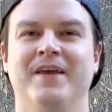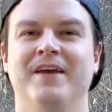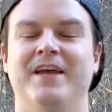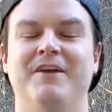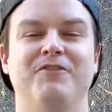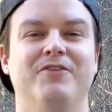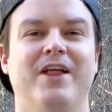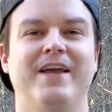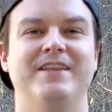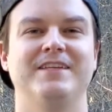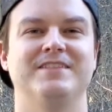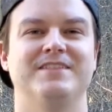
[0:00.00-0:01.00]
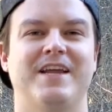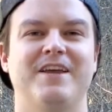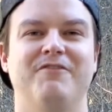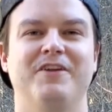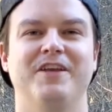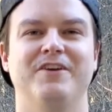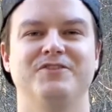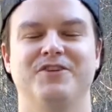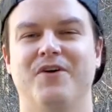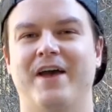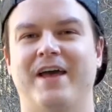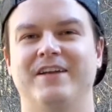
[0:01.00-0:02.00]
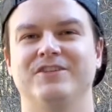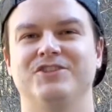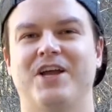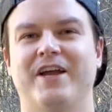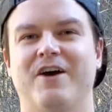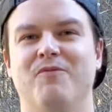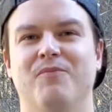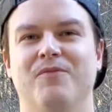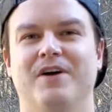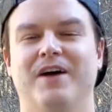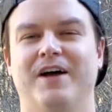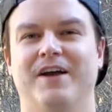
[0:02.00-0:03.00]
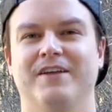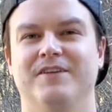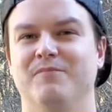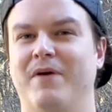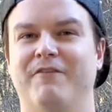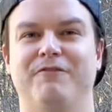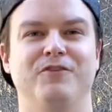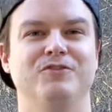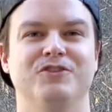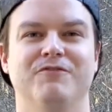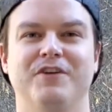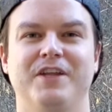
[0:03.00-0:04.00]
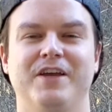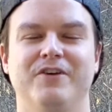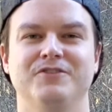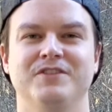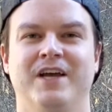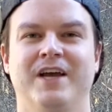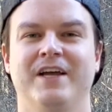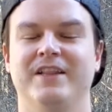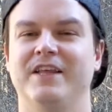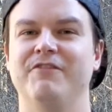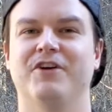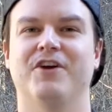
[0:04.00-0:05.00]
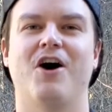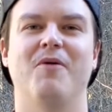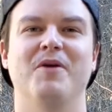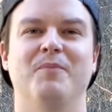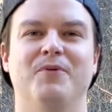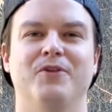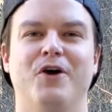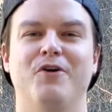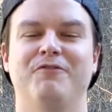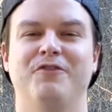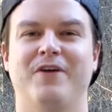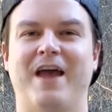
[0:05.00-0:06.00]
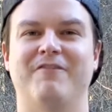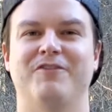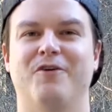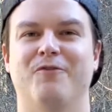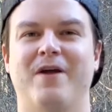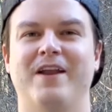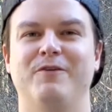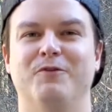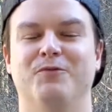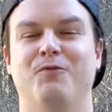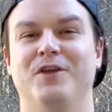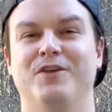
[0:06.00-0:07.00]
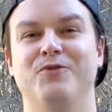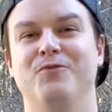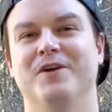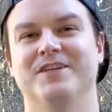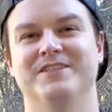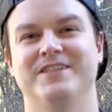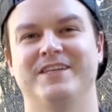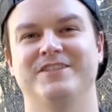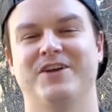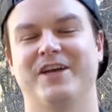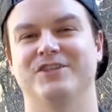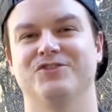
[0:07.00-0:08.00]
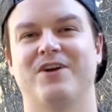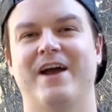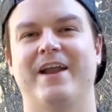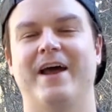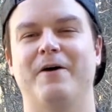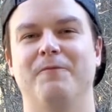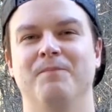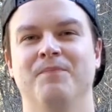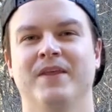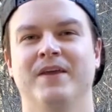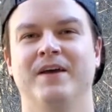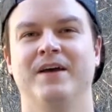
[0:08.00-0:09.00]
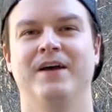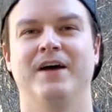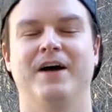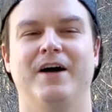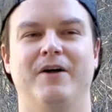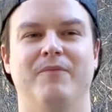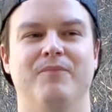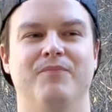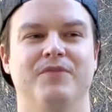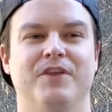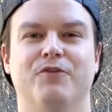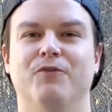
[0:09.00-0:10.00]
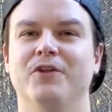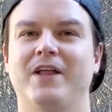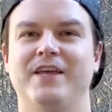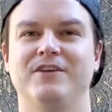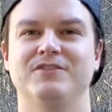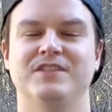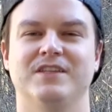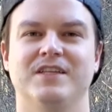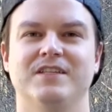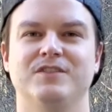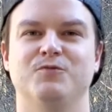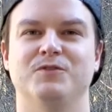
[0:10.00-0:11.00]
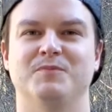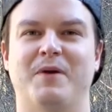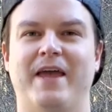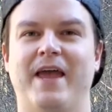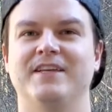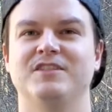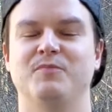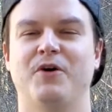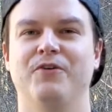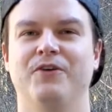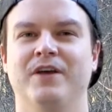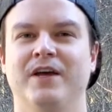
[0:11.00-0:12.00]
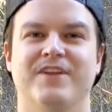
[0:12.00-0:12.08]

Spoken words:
If you like these steak videos, go ahead and check out my future videos. Leave a comment below if you haven't already with what you want to see so I can try it out. The grill I used in this was my A-Smoke.